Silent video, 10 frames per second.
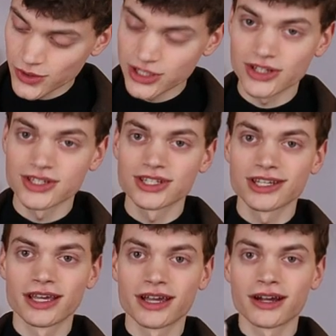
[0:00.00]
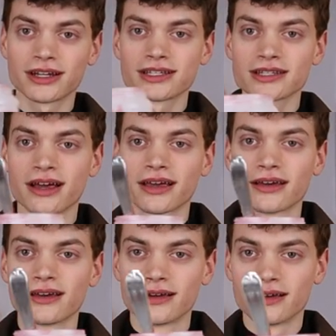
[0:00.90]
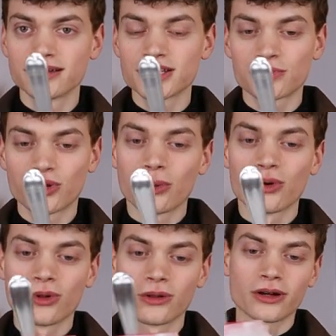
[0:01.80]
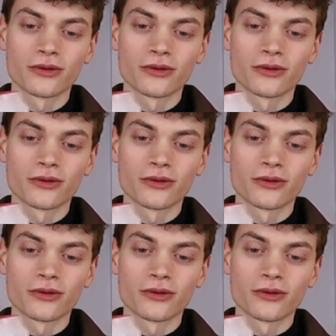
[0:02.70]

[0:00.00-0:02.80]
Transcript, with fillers: So as you can see here, it is like this purple color